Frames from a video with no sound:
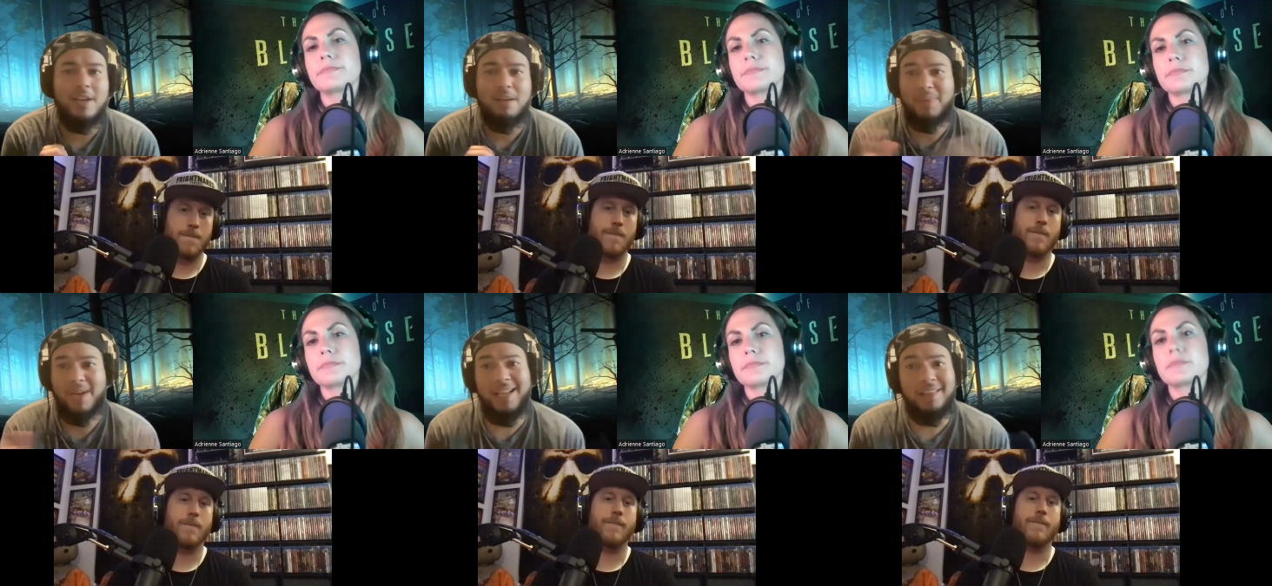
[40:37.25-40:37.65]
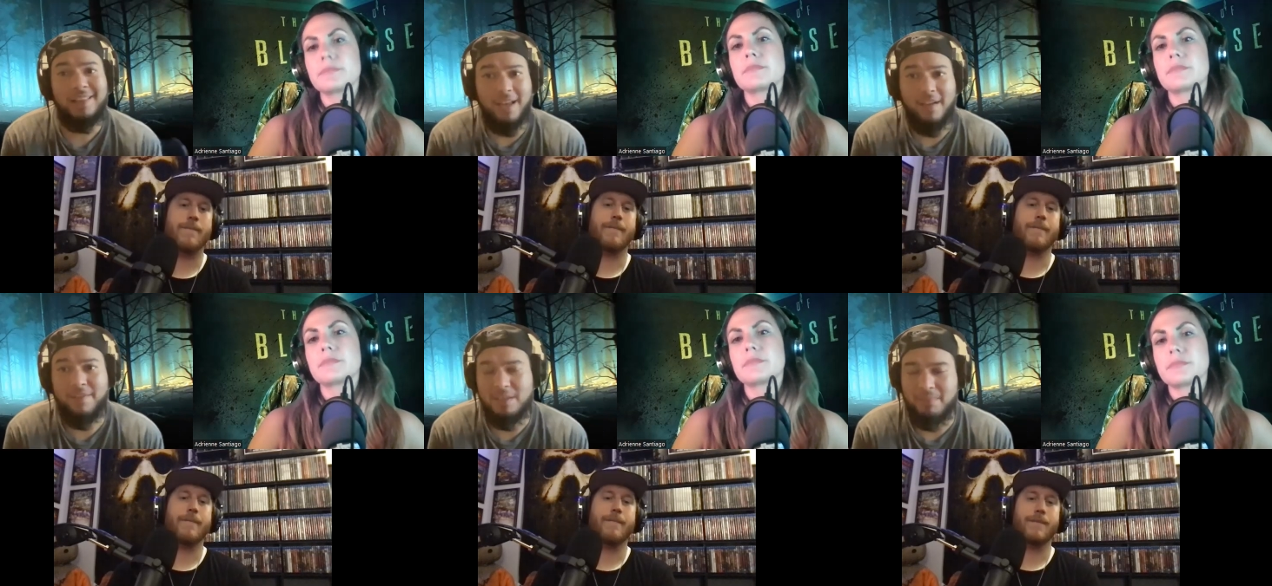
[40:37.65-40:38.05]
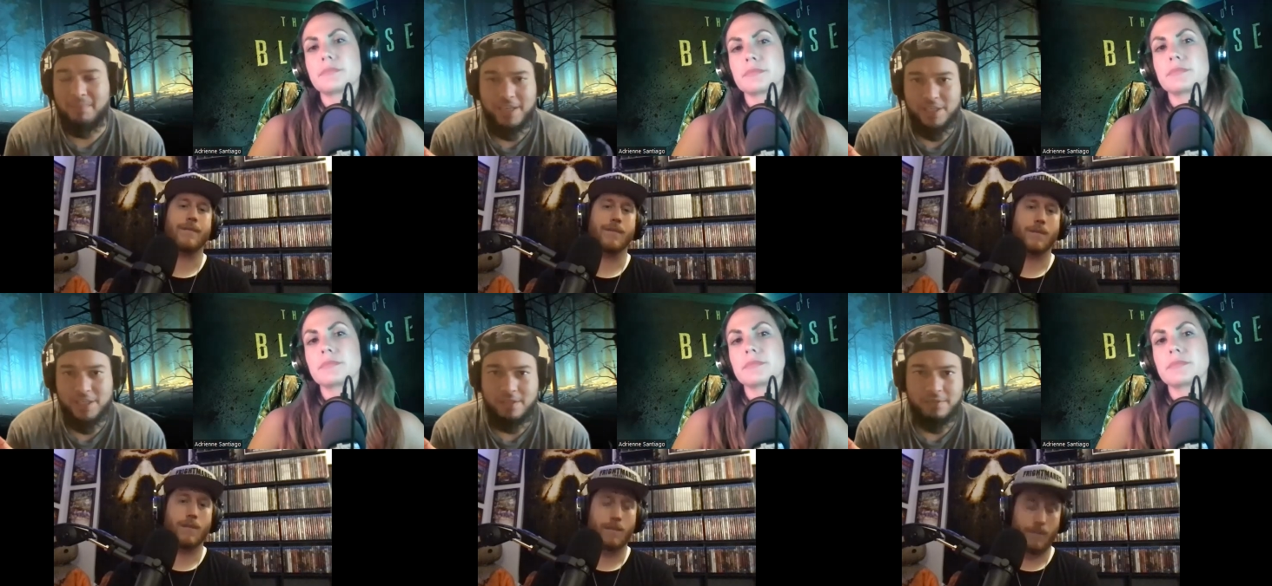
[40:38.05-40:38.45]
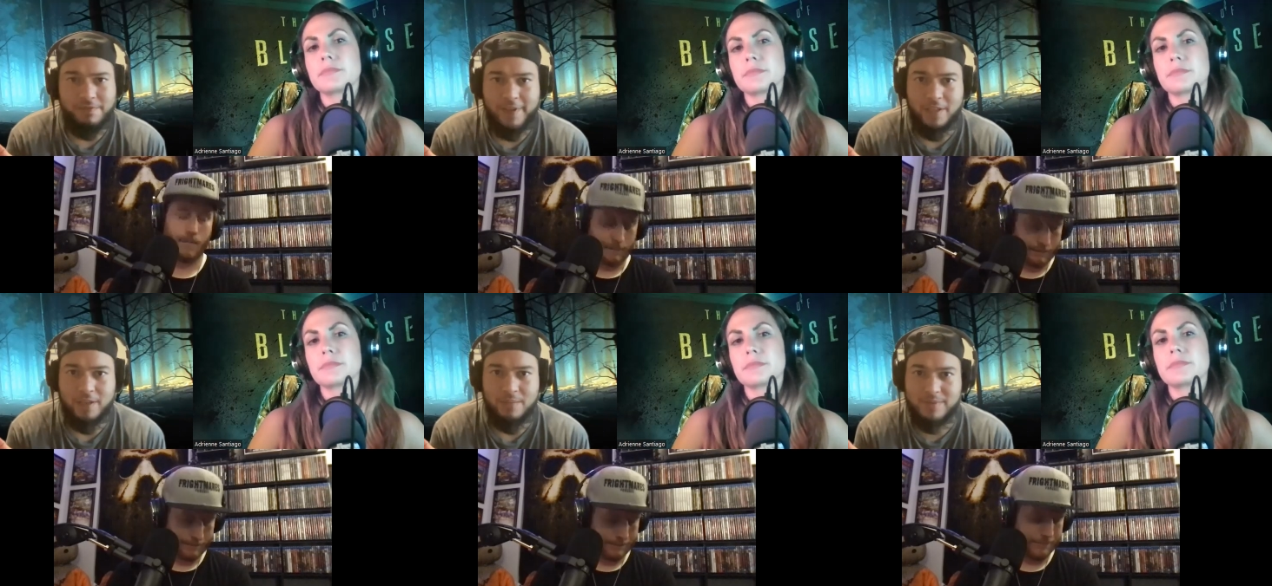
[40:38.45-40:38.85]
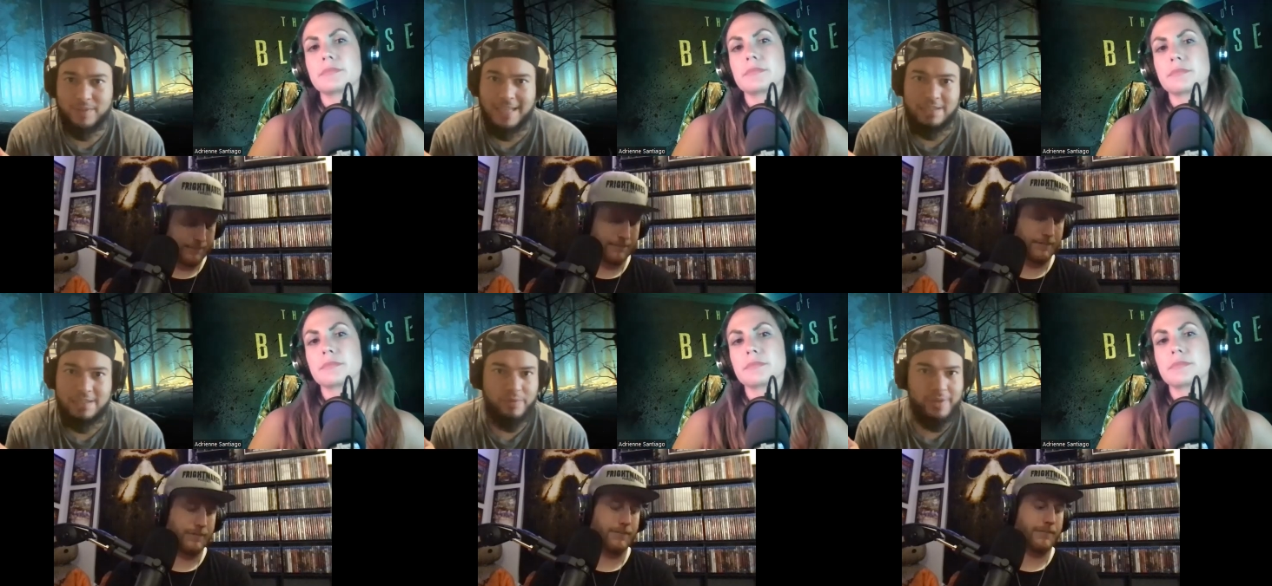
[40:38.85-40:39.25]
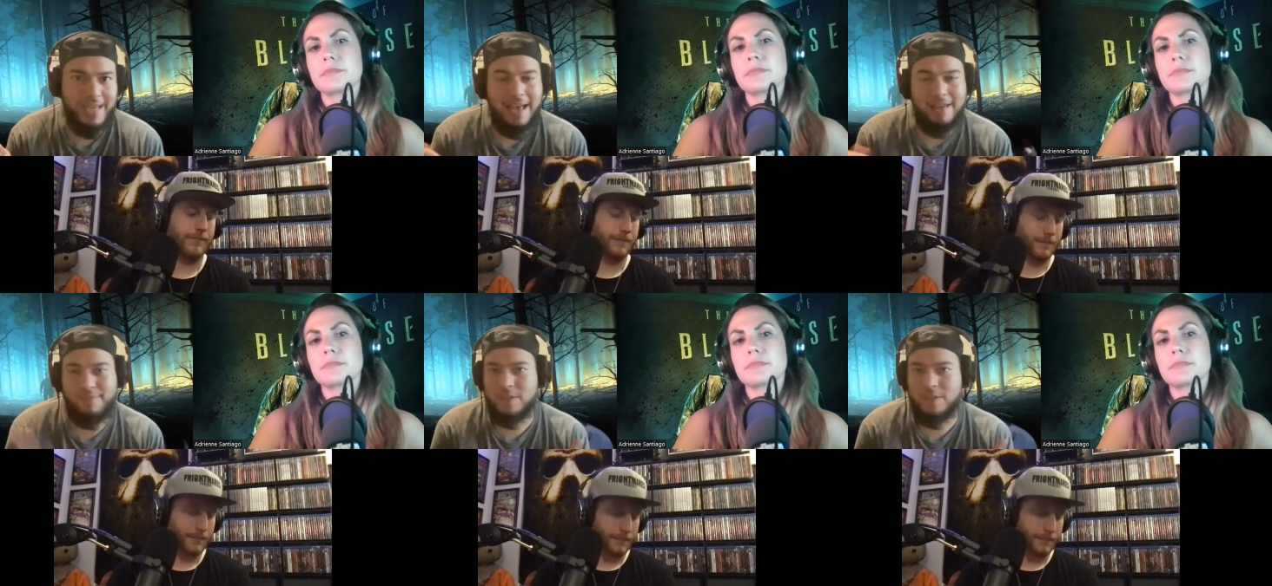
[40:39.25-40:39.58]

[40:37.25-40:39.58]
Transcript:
Speaker 1: But I love dimension films. That's what we have